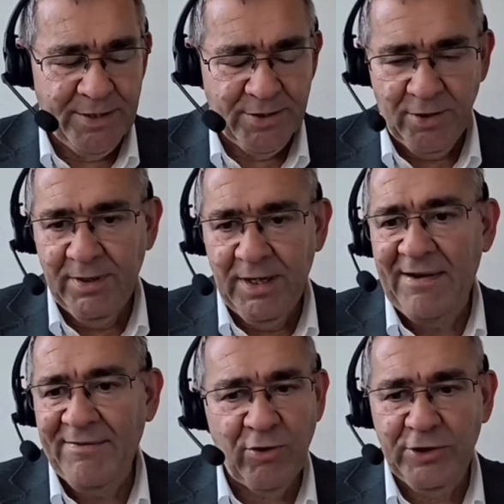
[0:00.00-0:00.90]
based on
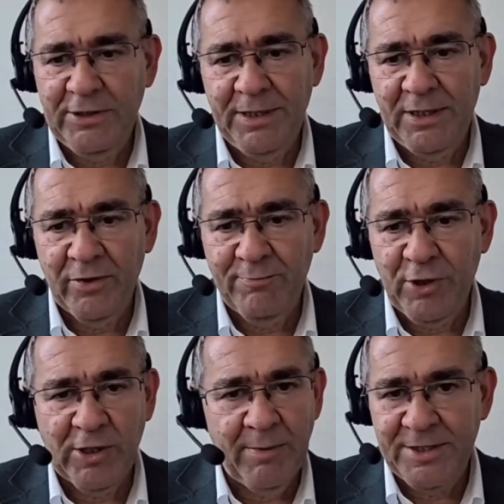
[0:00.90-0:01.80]
having already been on the
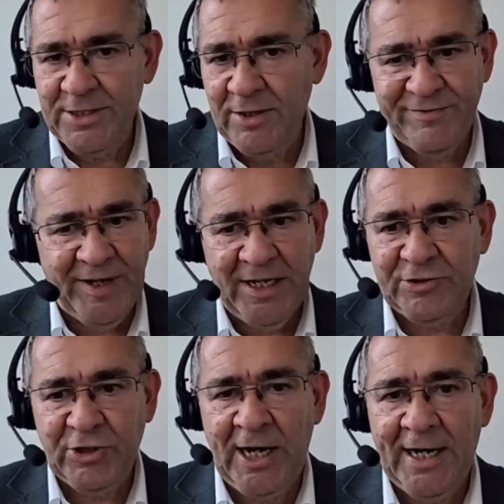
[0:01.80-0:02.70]
programme. There's no
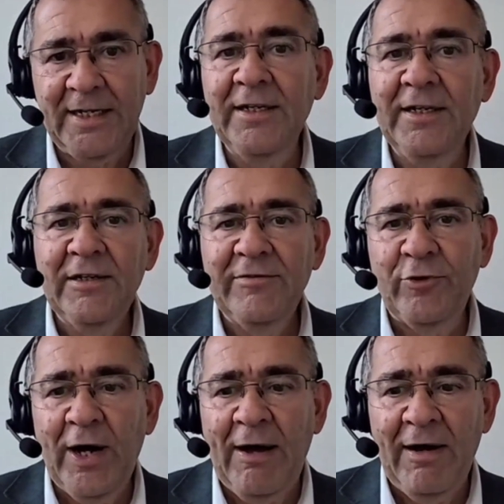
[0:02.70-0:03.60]
fast track
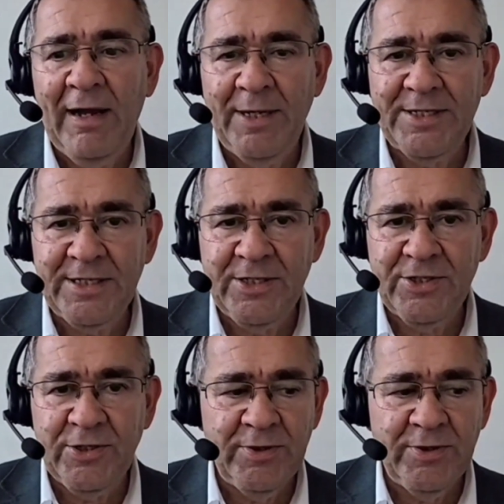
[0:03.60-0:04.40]
for our MSc